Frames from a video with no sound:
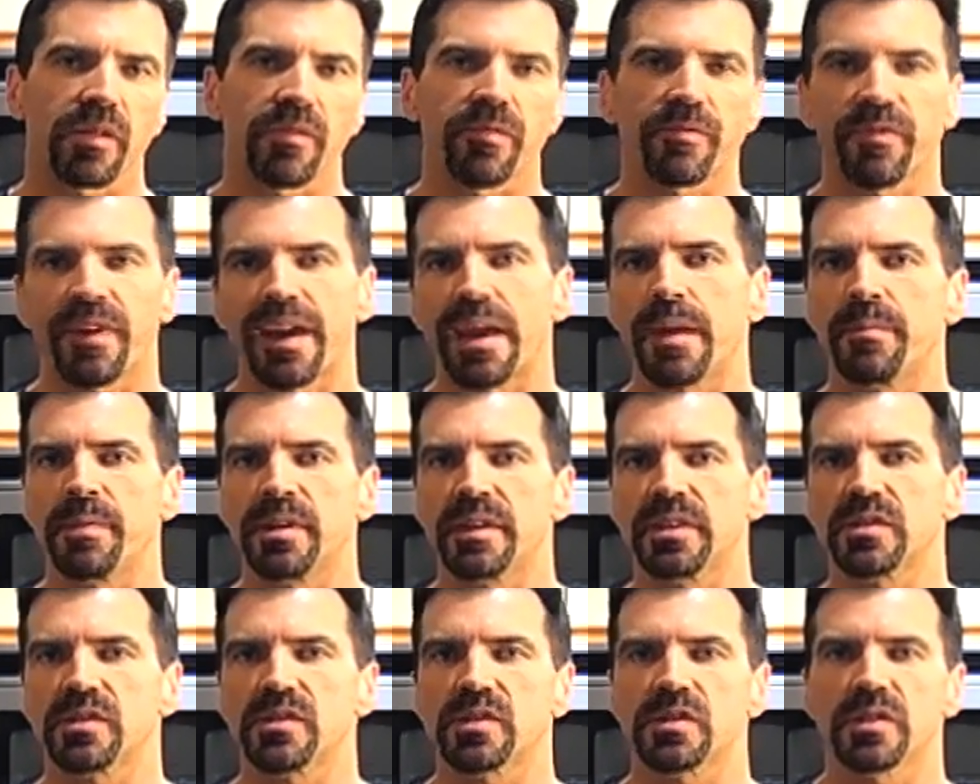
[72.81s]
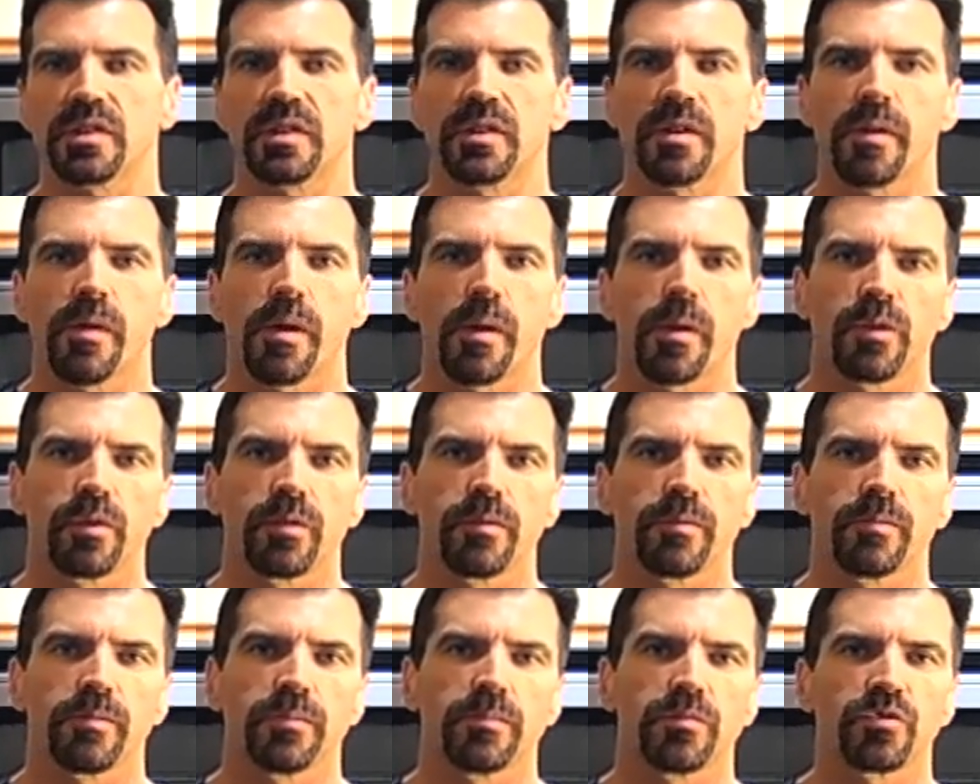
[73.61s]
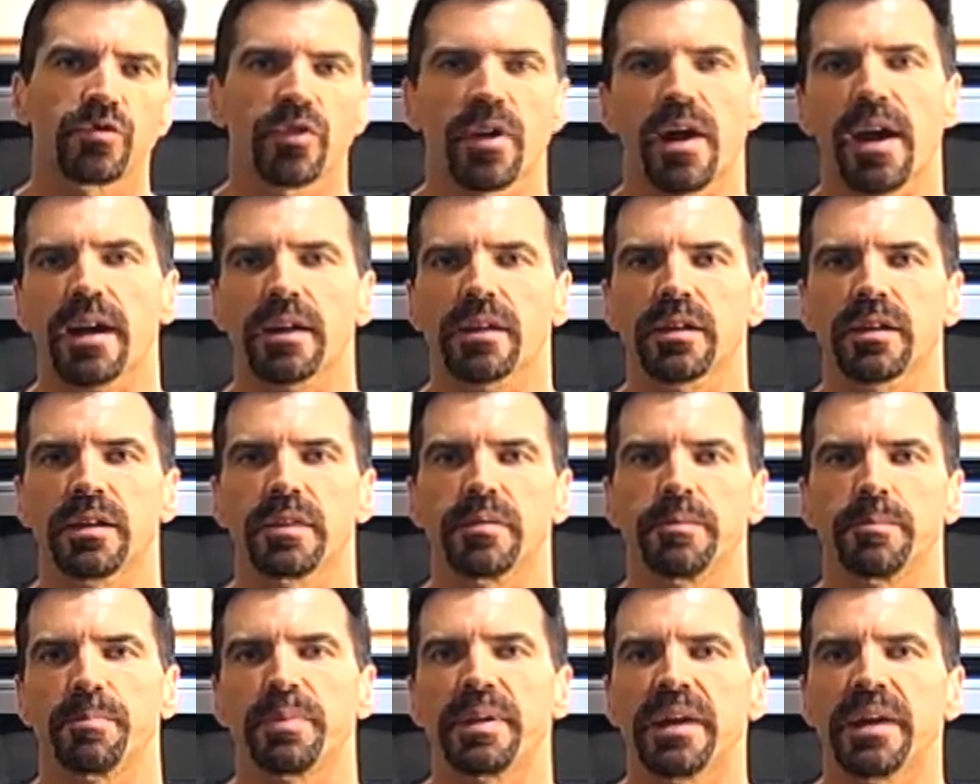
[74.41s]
famous chocolate